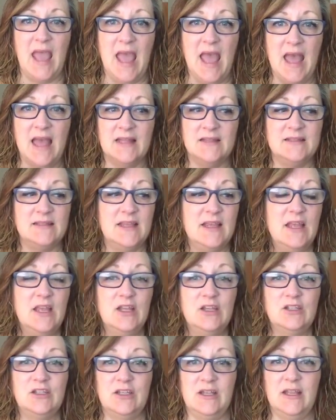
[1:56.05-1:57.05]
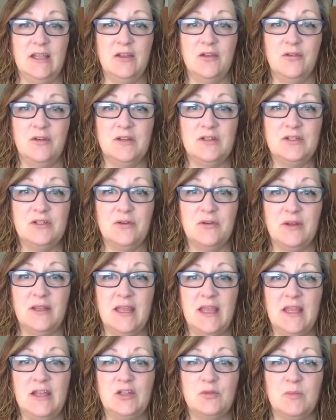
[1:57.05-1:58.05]
ads to increase your
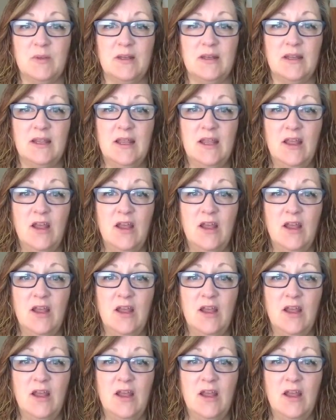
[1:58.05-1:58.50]
engagement.